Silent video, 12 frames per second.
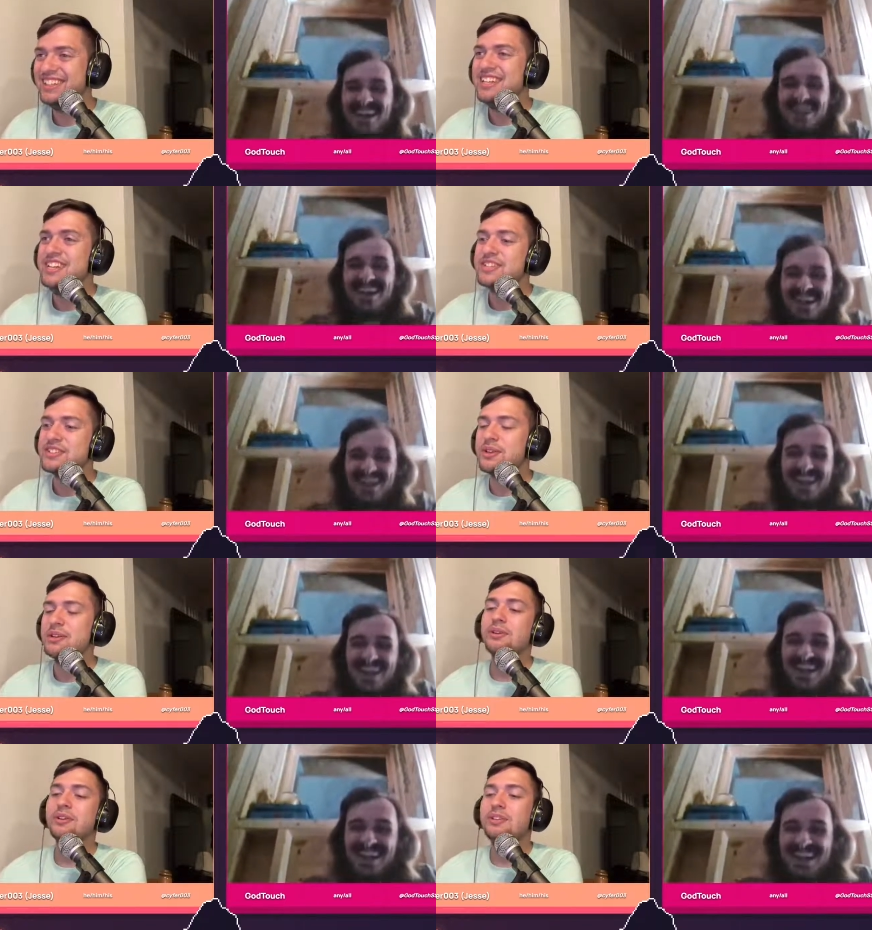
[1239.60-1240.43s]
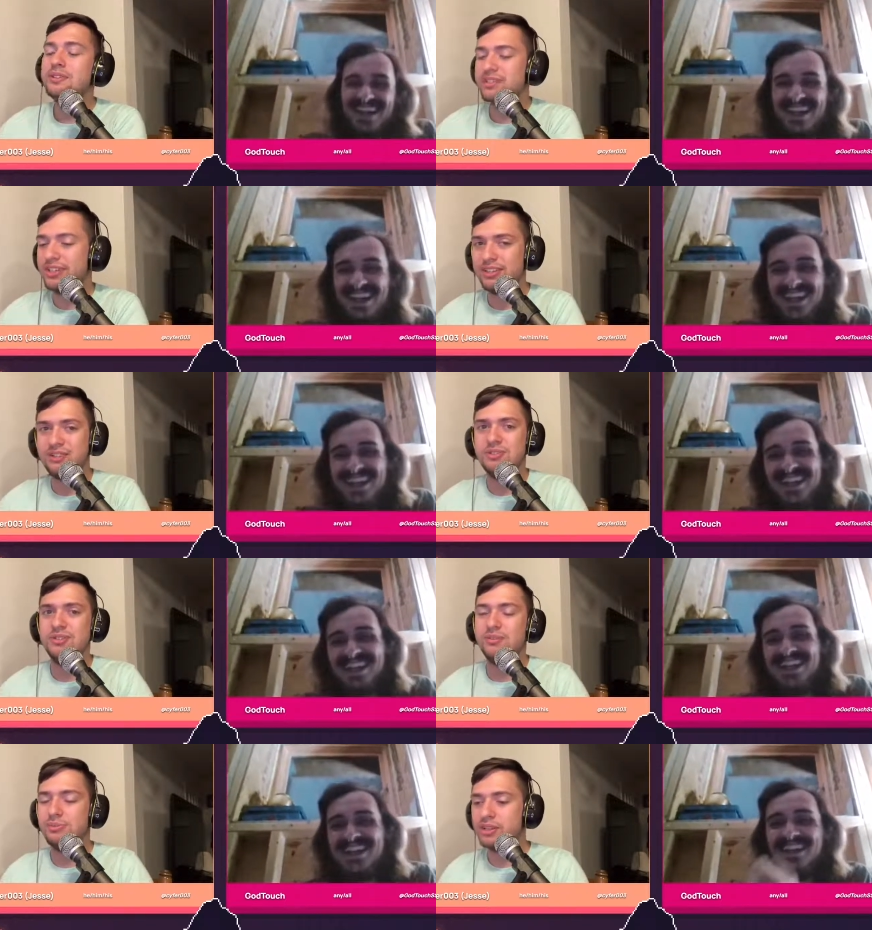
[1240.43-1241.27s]
Speaker 1: So you said that you
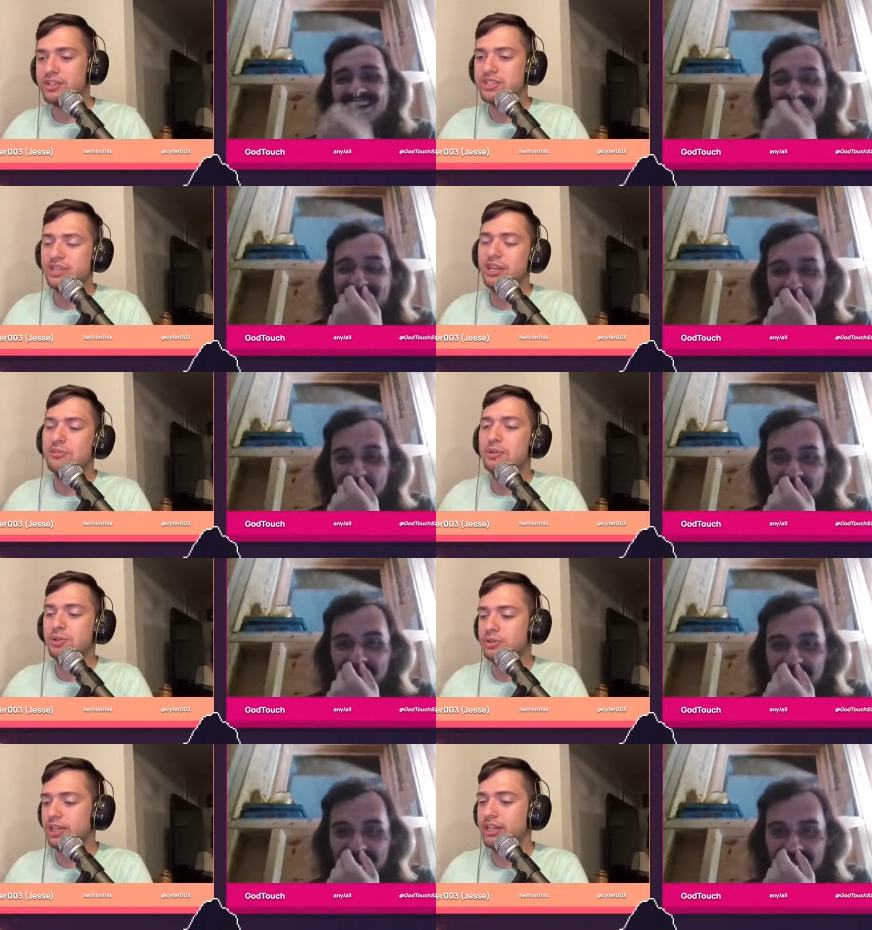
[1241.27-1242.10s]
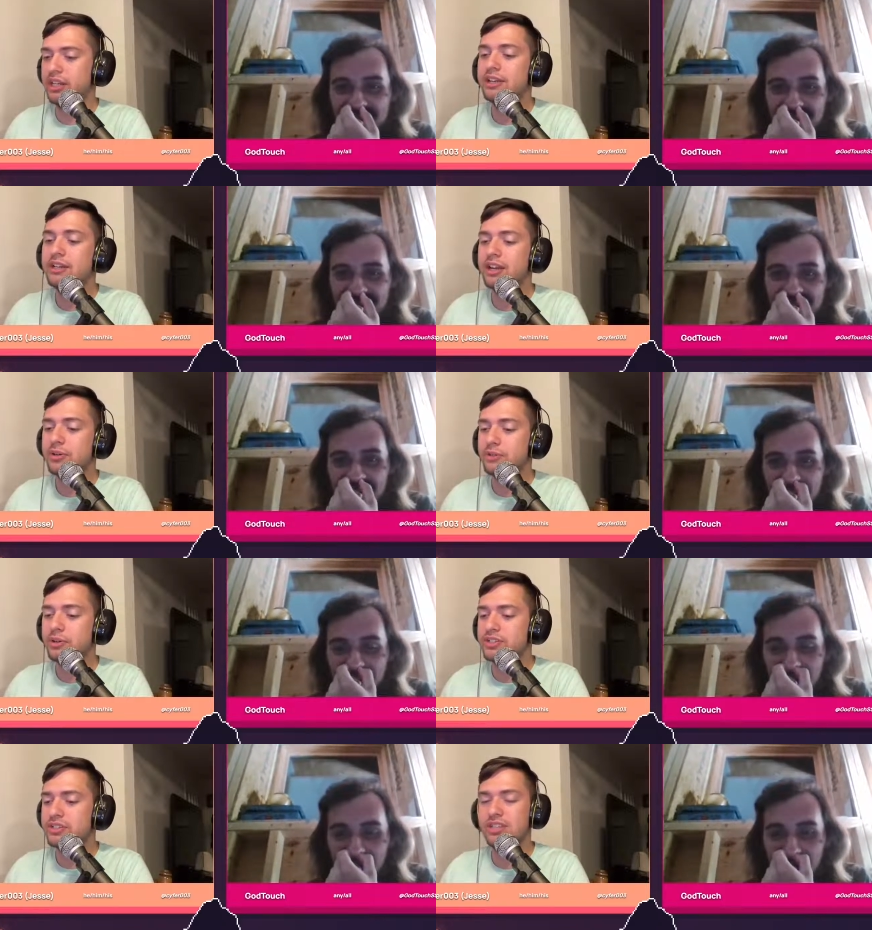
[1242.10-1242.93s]
don't watch the game a whole lot. I, I
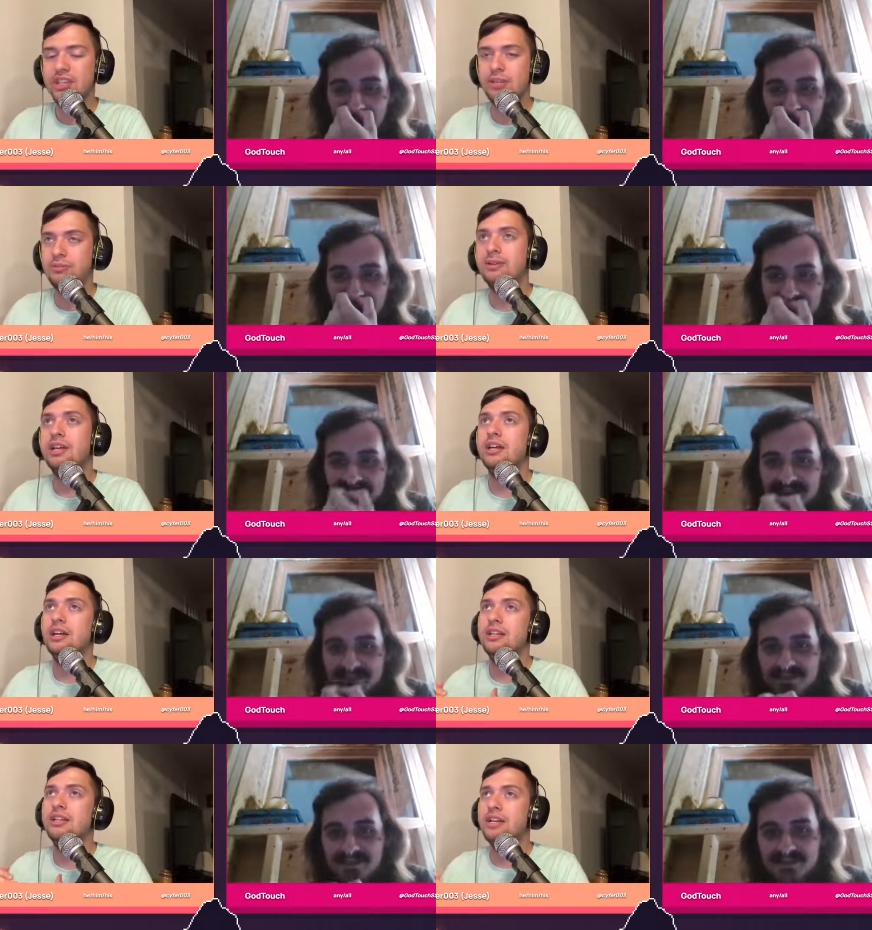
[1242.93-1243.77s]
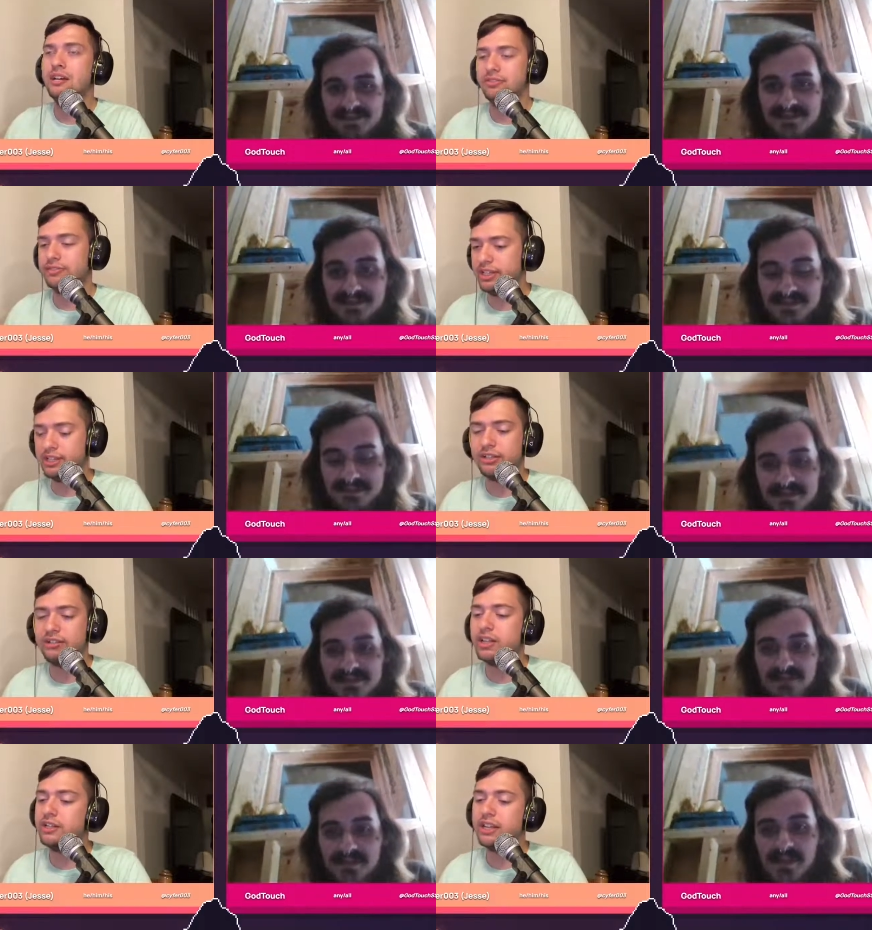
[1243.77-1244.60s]
watch the game uh, enough. Like I'll,
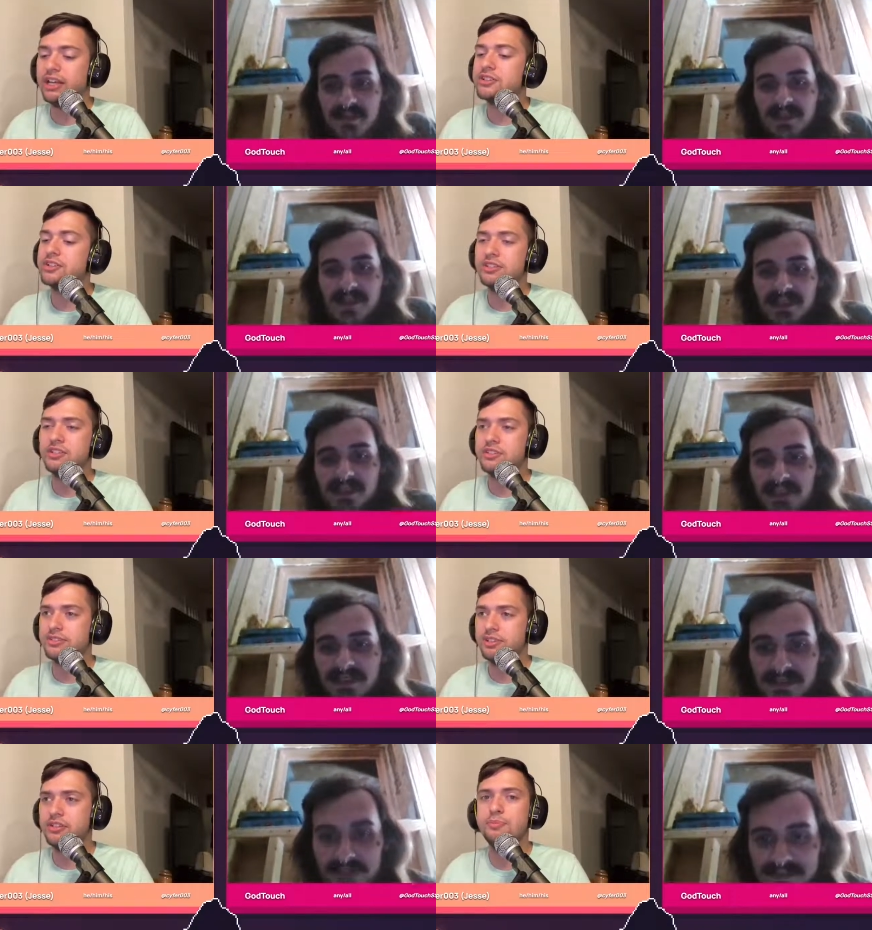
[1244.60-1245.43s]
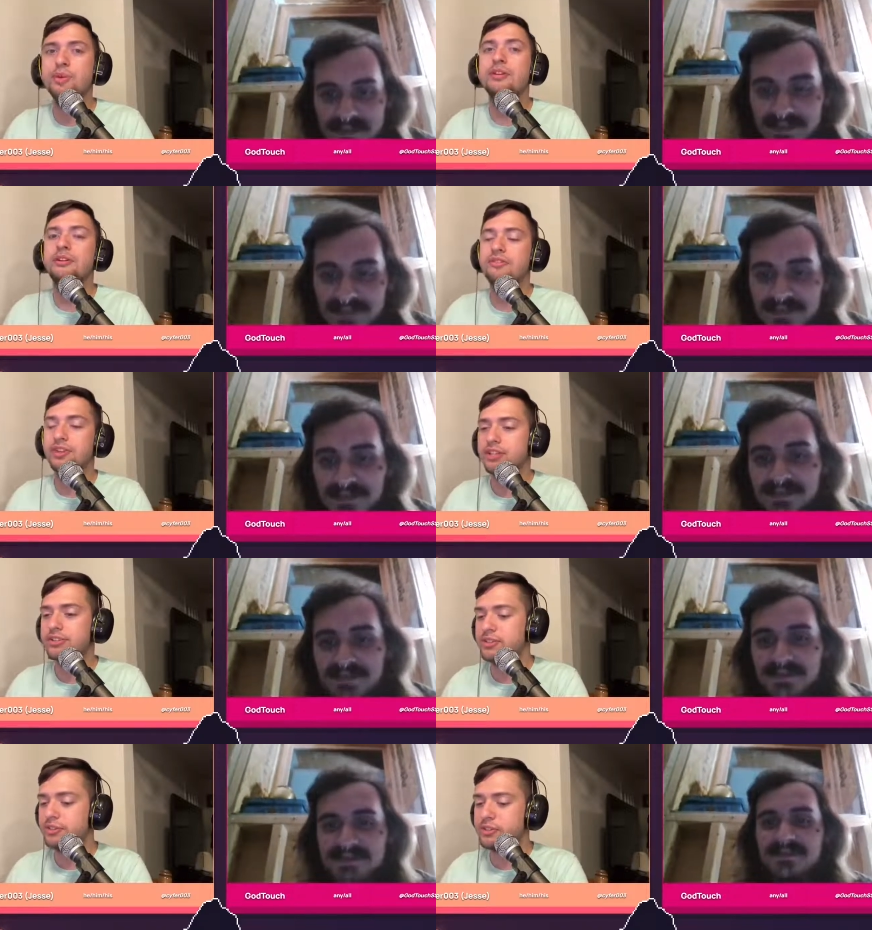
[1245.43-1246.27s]
I'll catch these these bigger events.
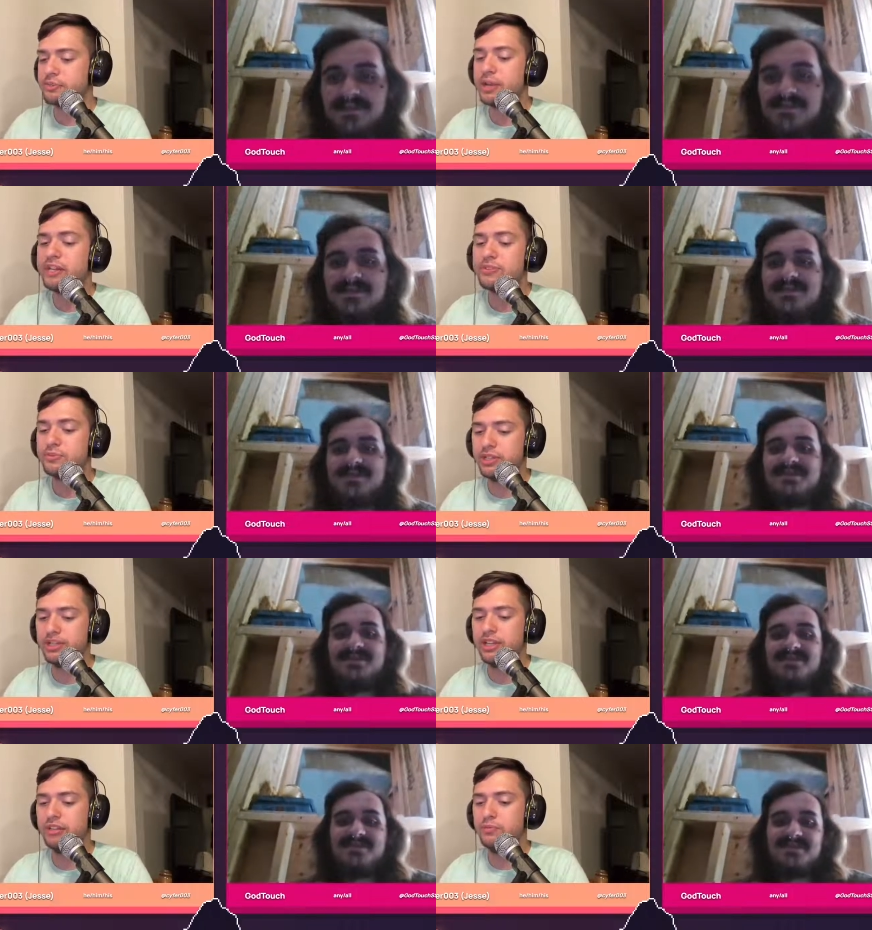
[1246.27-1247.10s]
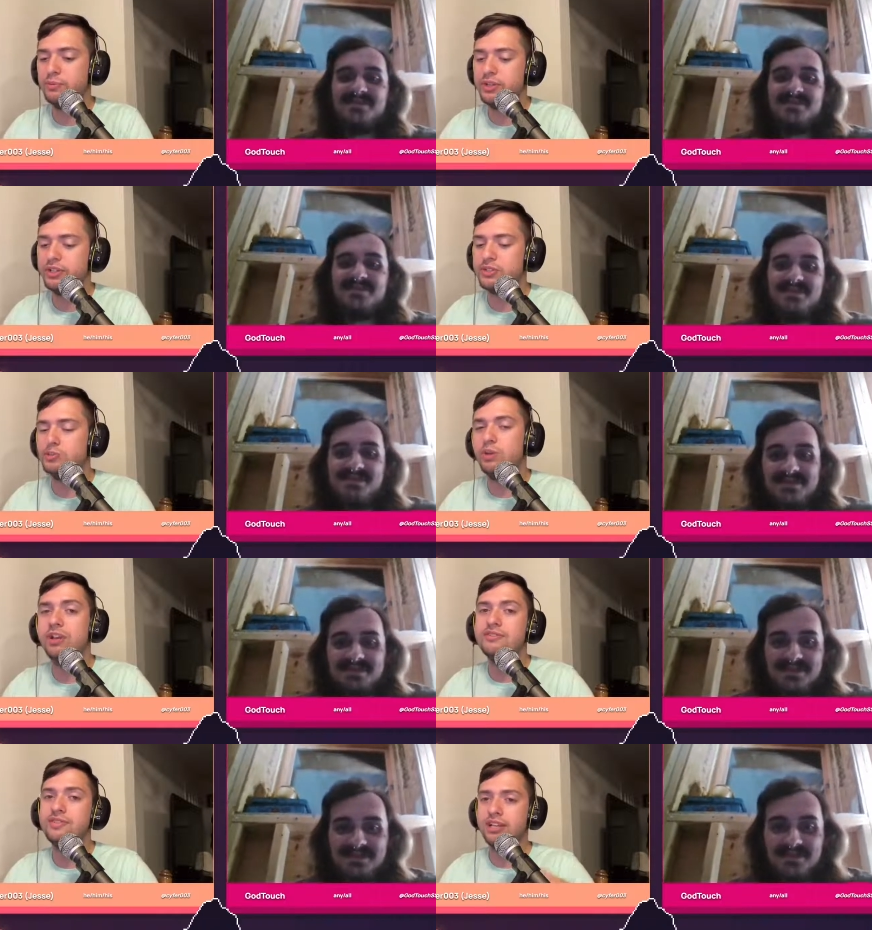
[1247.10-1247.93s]
So this past weekend was
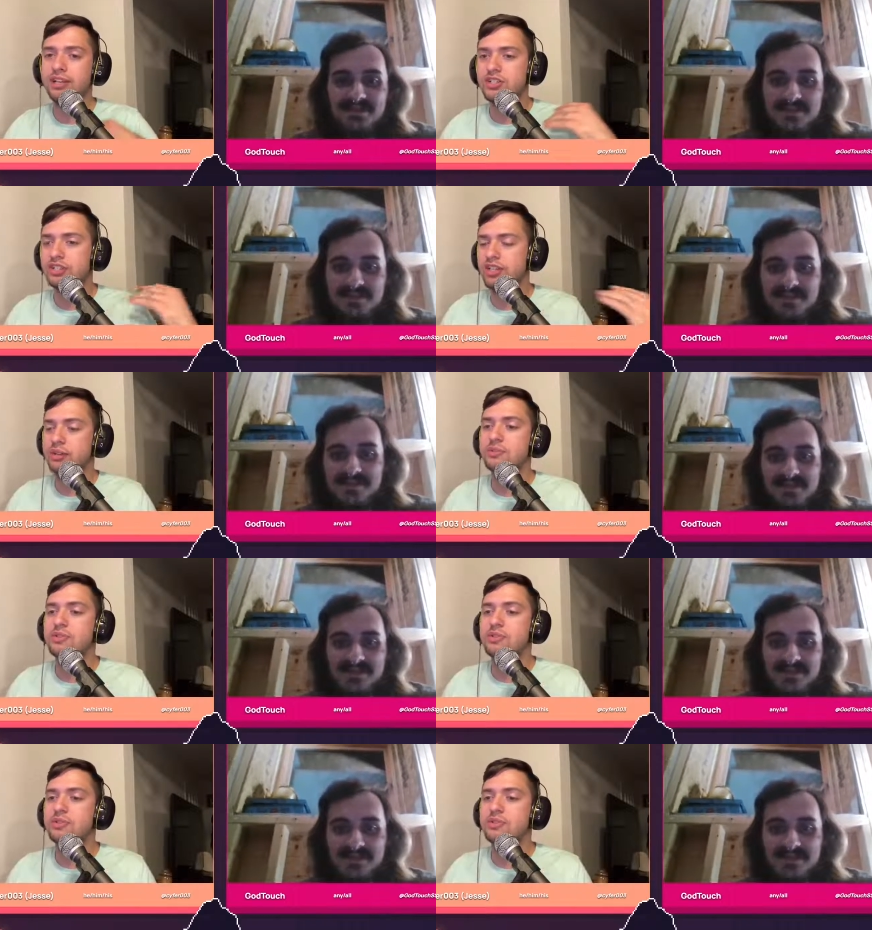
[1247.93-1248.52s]
Wave Dash, and that was